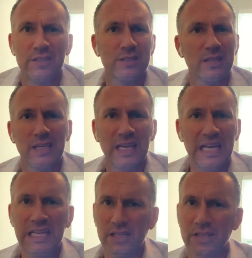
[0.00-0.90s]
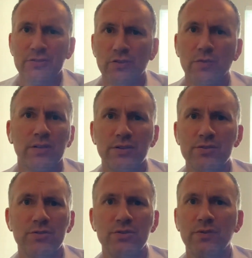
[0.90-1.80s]
Just like any electrical work that
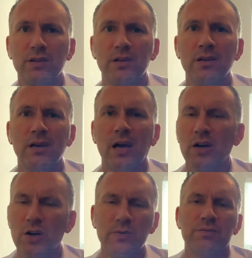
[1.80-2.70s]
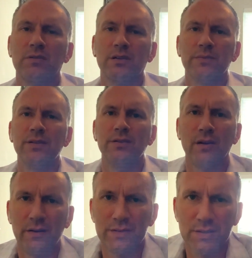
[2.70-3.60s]
you're doing, I always recommend you
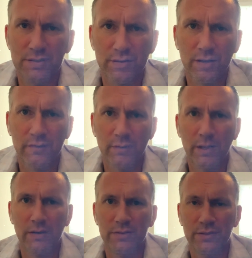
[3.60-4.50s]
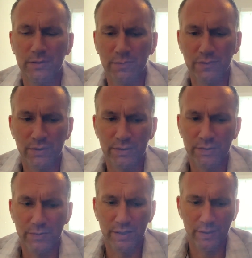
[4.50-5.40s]
obviously turn off the power to it before you
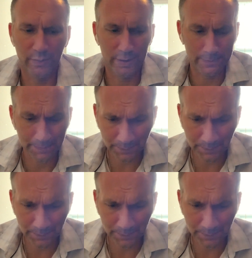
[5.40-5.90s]
do anything with it.